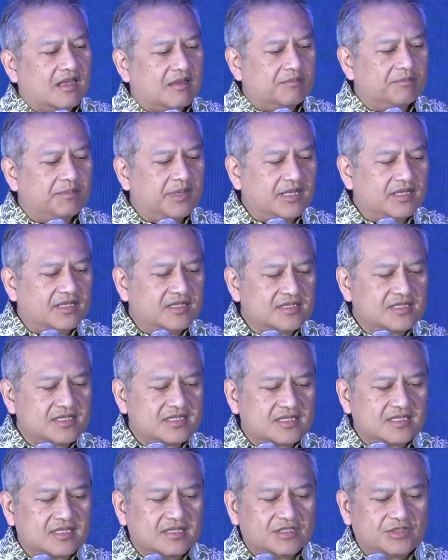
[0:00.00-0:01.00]

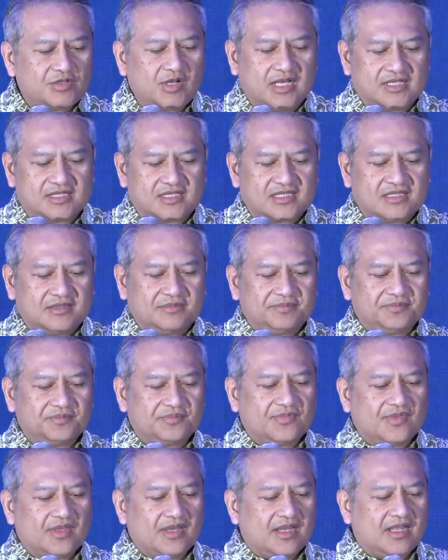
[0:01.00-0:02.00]
builds trust.
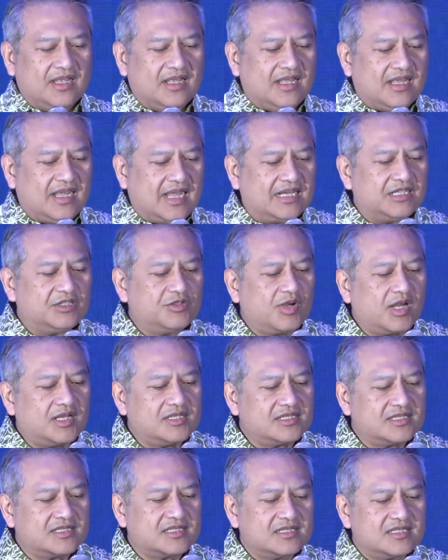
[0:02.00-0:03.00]
And
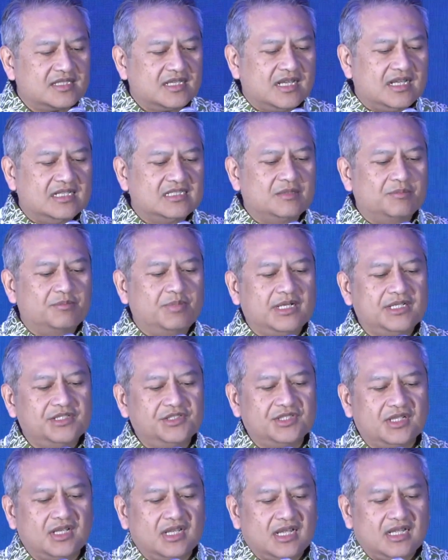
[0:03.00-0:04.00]
trust is a bridge
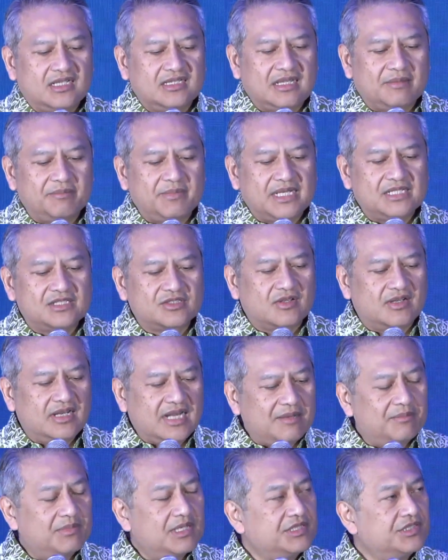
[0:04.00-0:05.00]
that makes
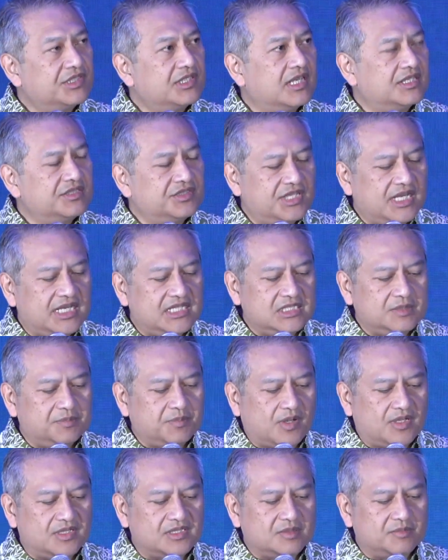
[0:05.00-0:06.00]
collaboration and change
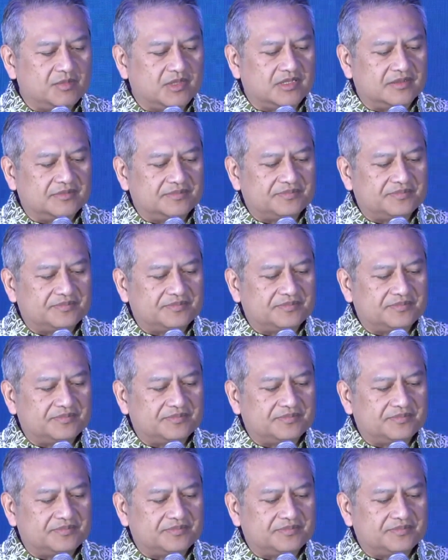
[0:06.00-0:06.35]
possible.